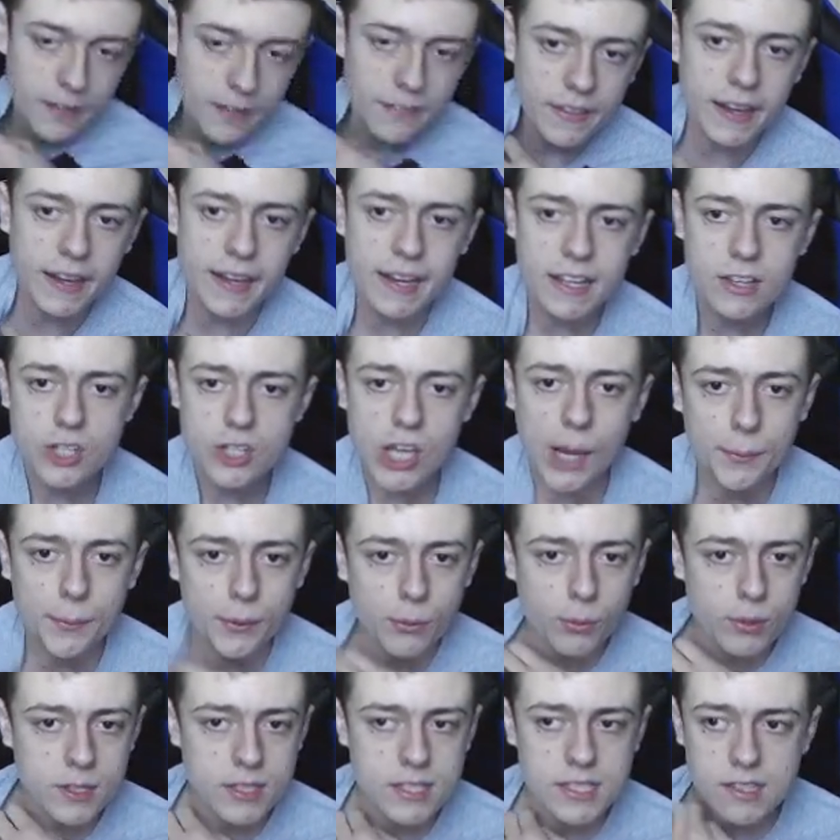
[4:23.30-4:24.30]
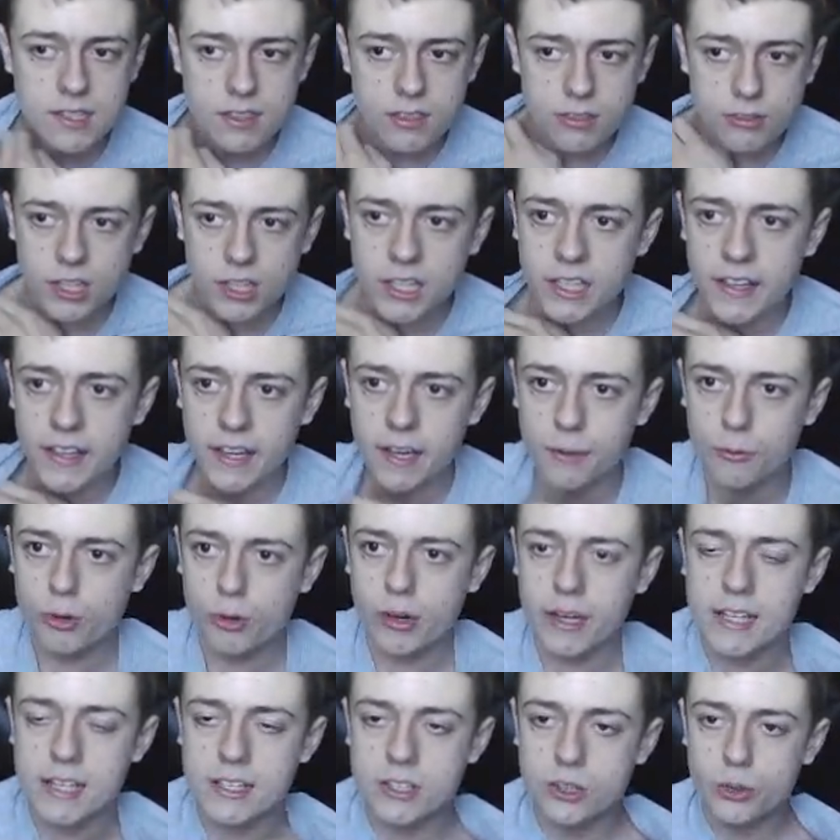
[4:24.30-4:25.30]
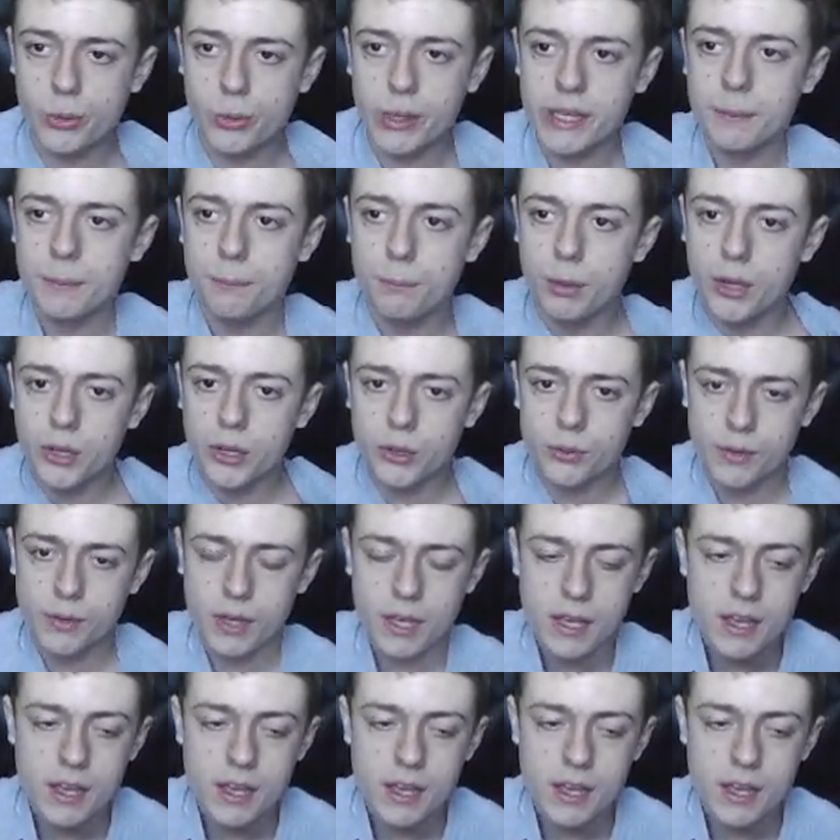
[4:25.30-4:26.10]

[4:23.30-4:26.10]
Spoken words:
Then in Chapter 1 Season 3 they upgraded to green and blue.